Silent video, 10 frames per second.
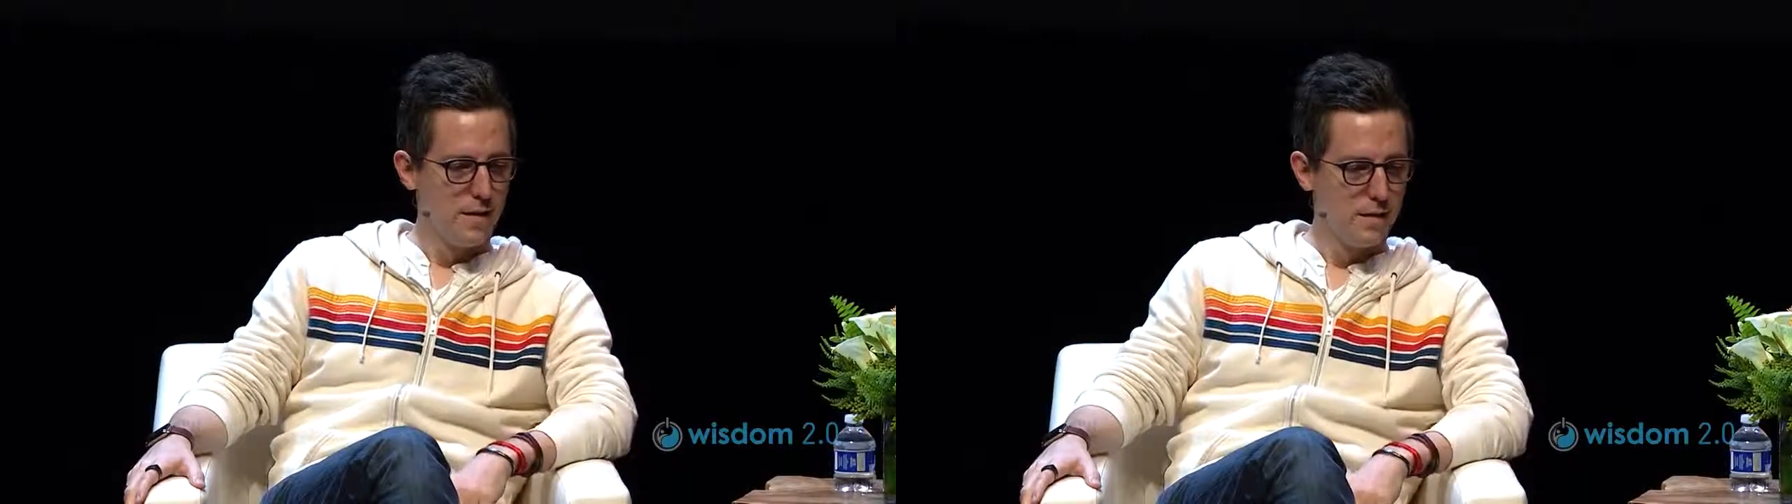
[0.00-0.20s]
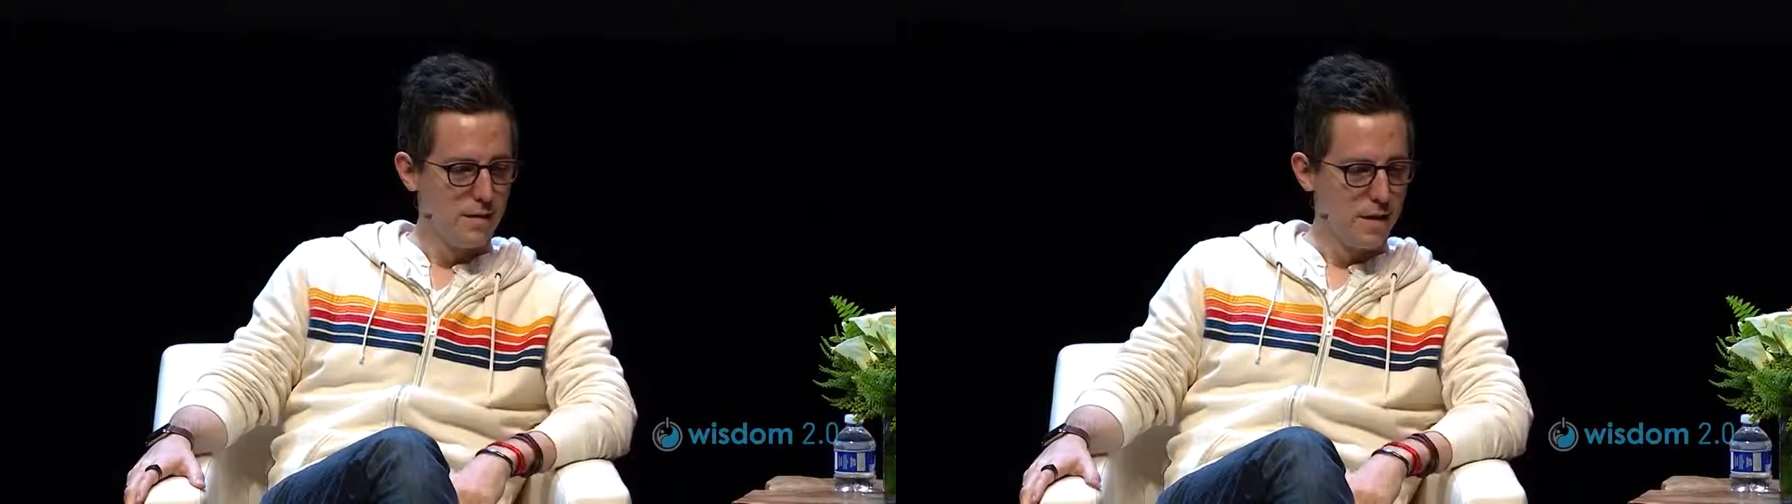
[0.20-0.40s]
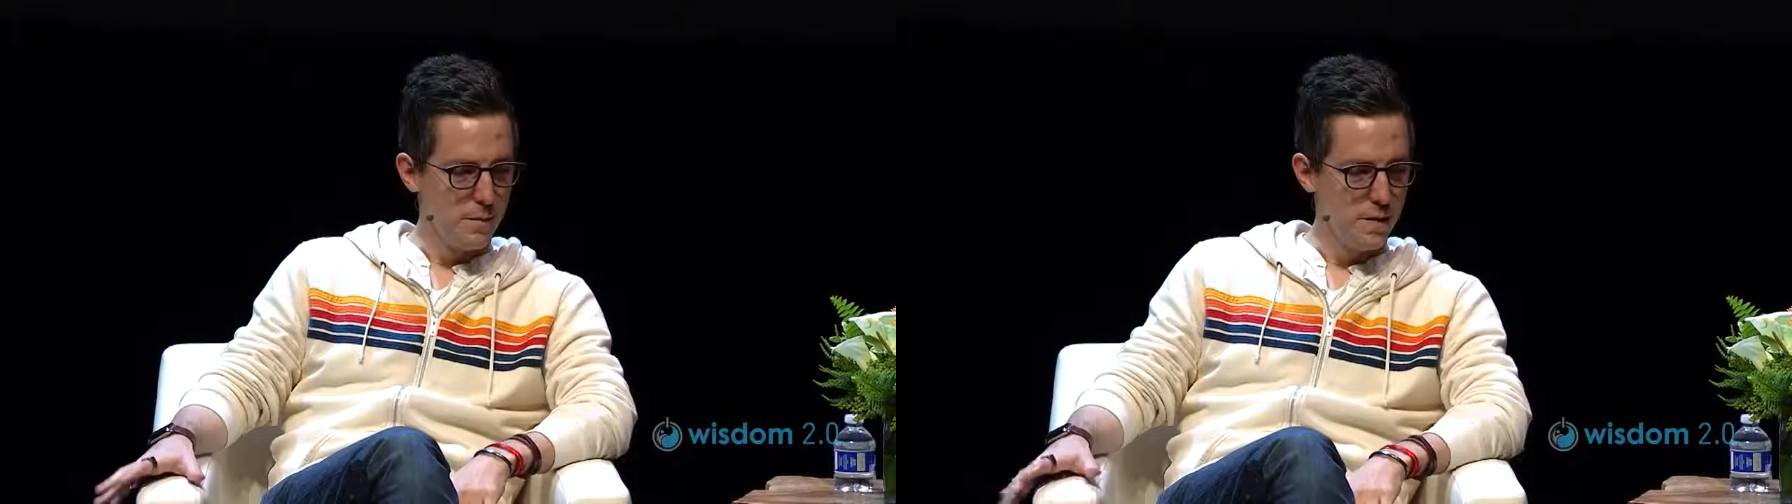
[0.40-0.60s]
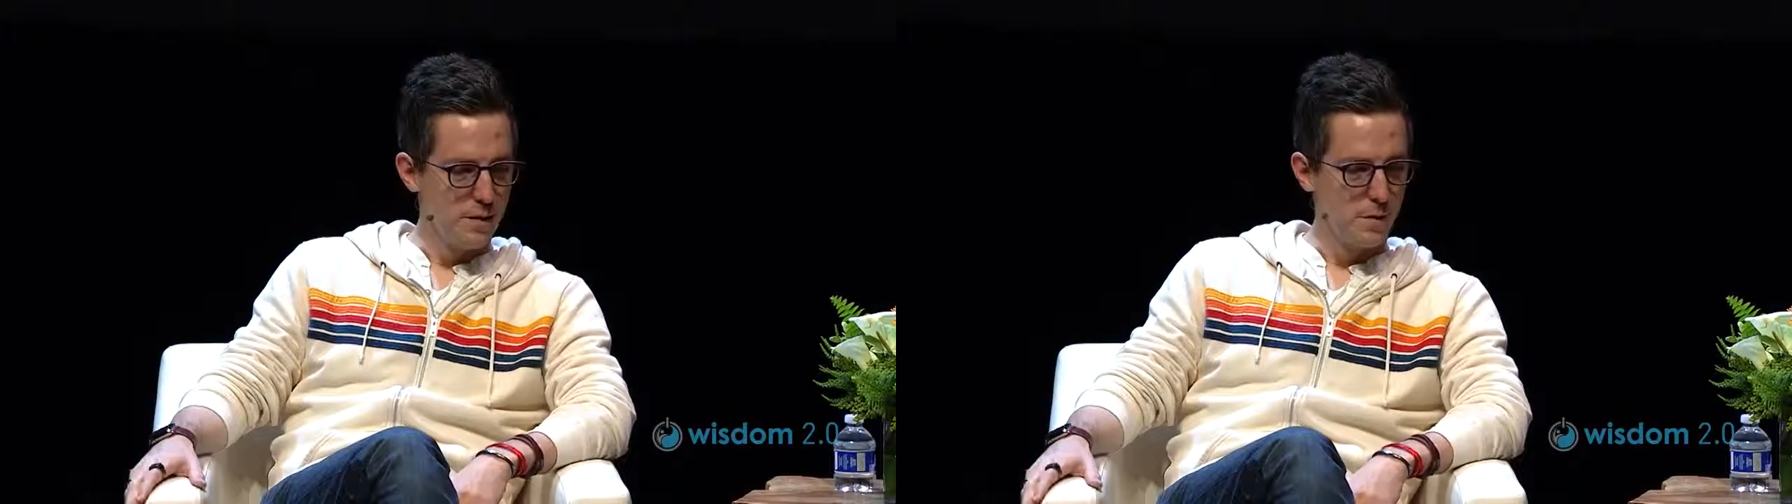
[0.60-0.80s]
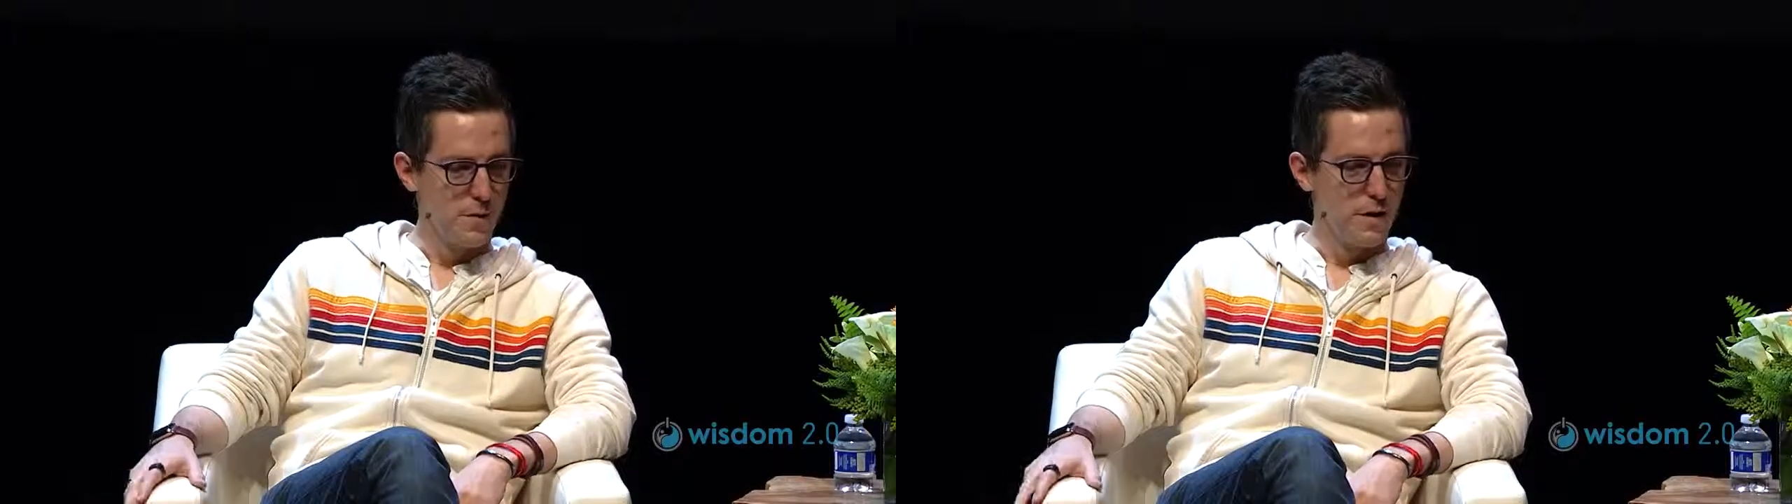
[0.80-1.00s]
not
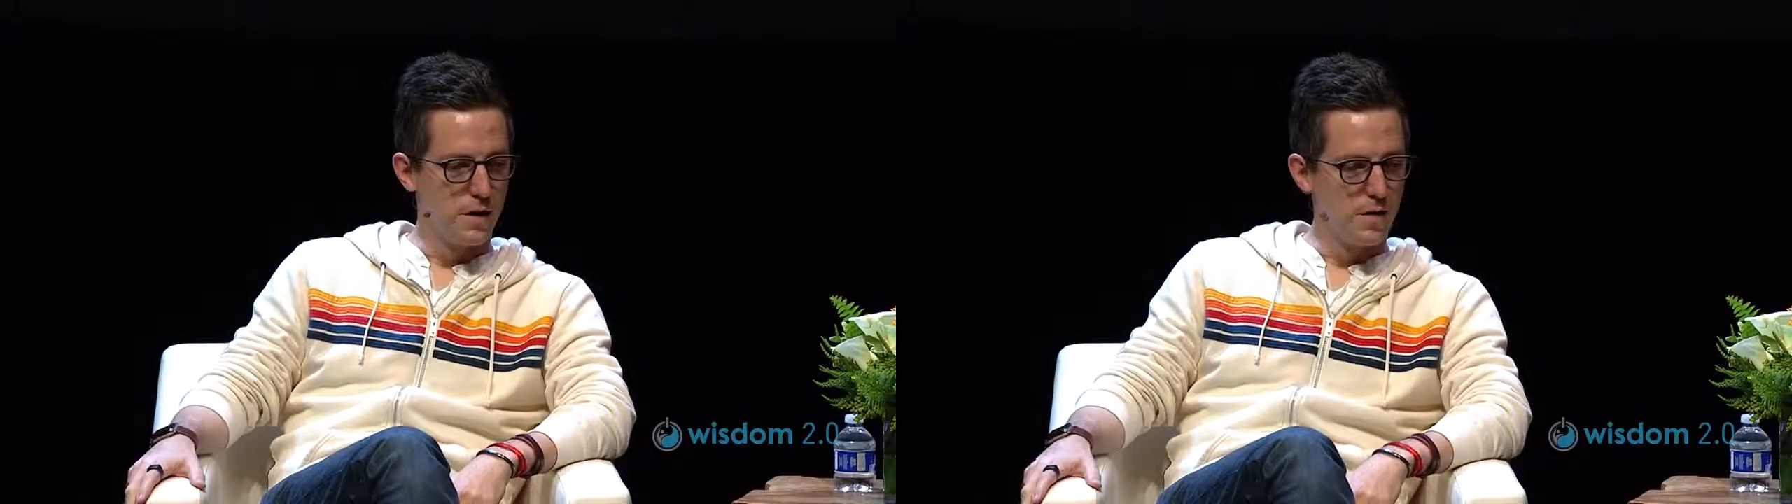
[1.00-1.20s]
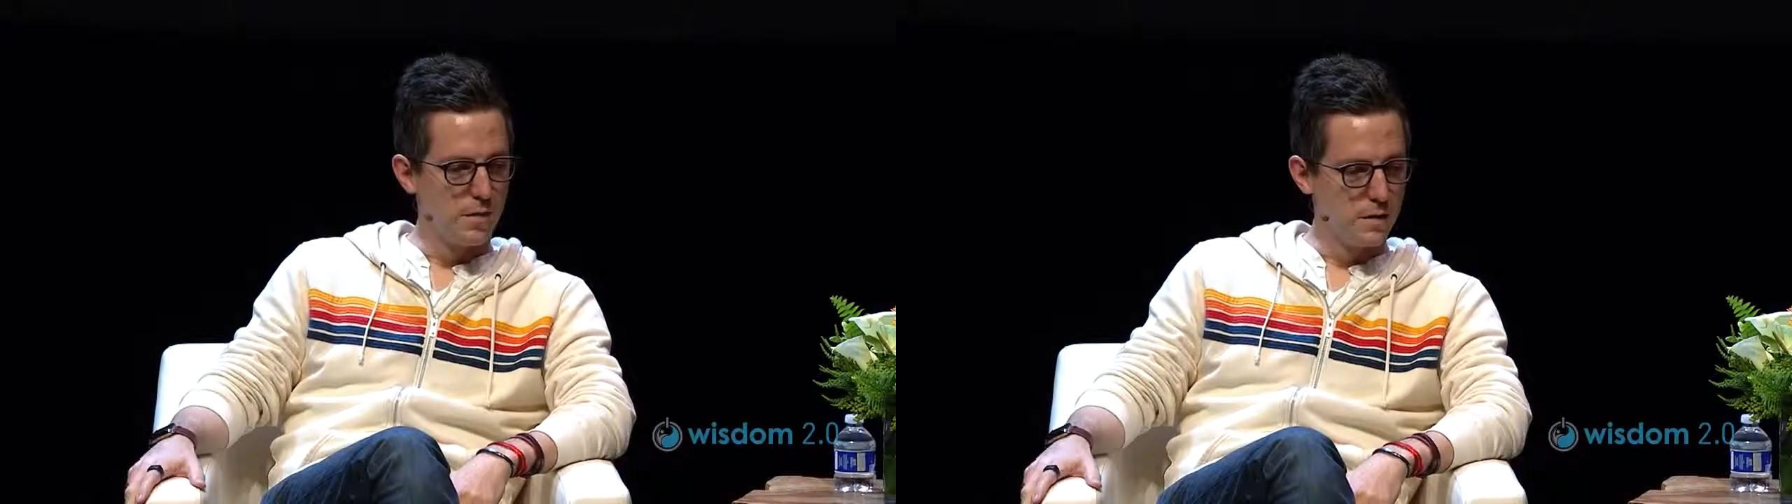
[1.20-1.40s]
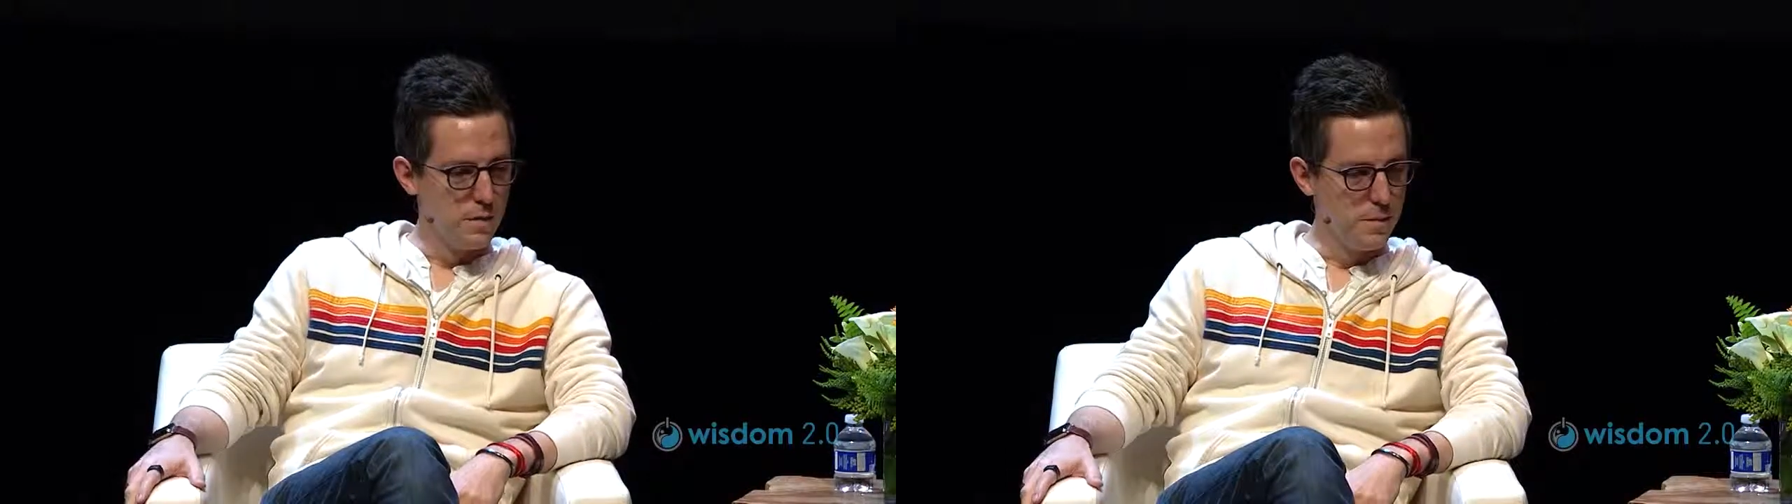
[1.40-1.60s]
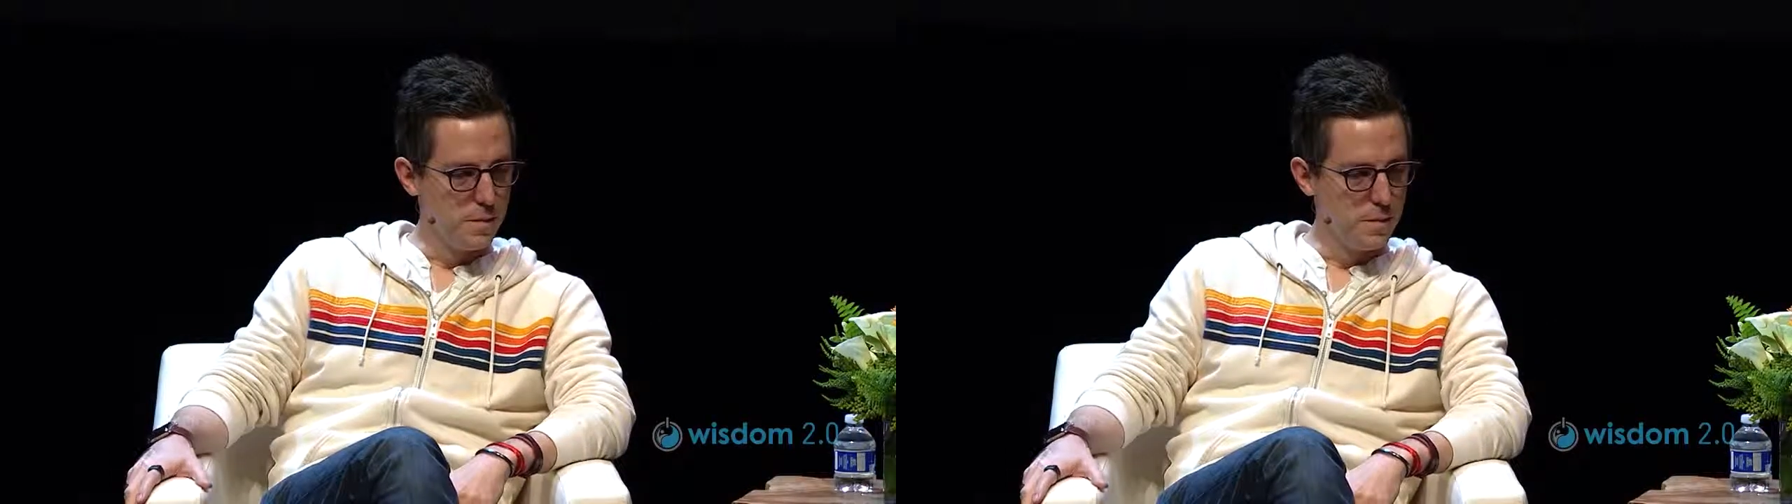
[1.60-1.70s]
meeting more than 150